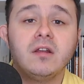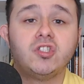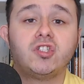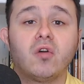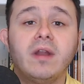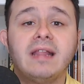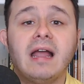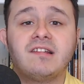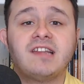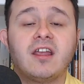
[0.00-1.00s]
during
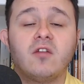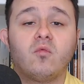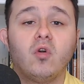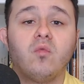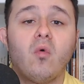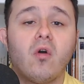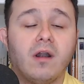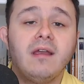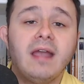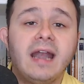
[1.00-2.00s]
that Second World
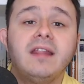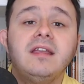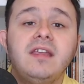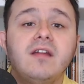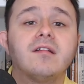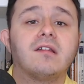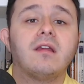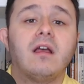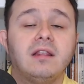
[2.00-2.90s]
War and in the years